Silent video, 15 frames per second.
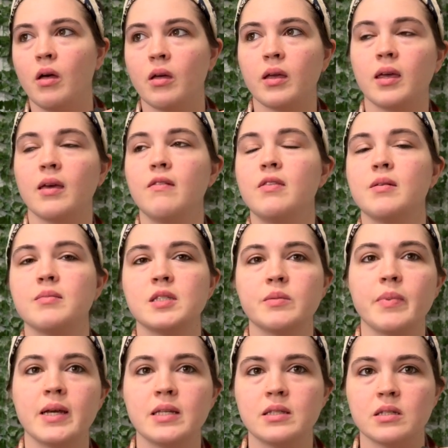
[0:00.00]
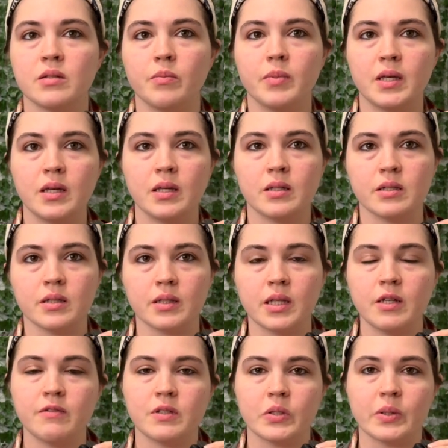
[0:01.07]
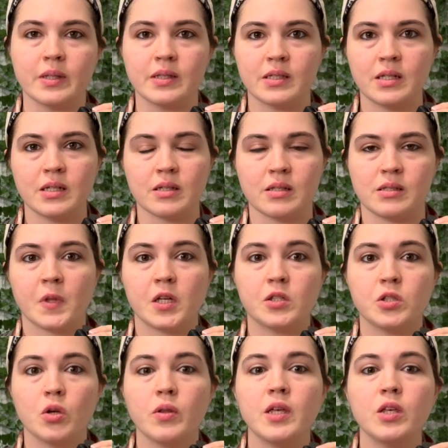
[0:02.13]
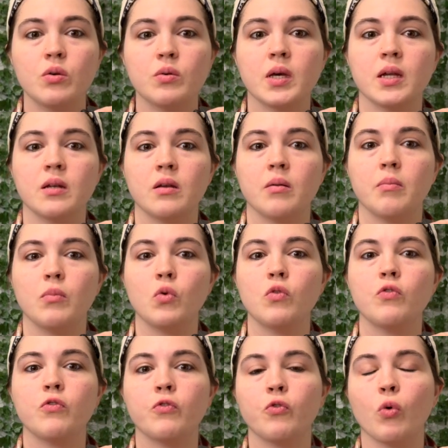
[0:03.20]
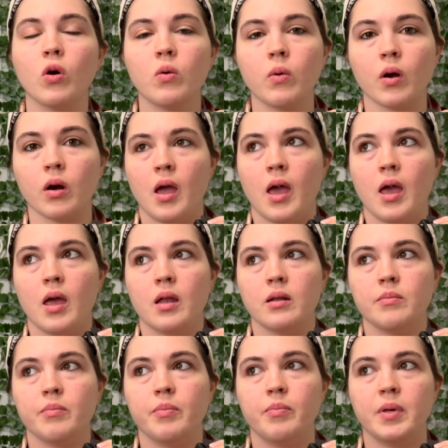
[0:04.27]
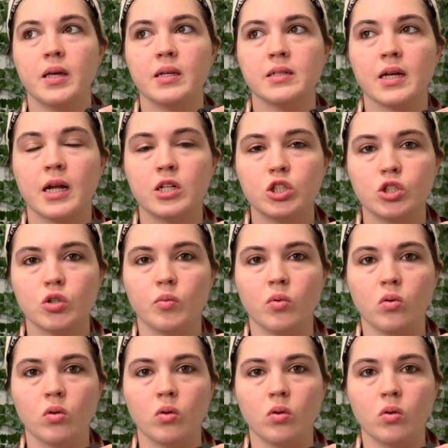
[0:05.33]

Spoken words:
Give them space to be, to live, to exist, so that you can move forward and be intentional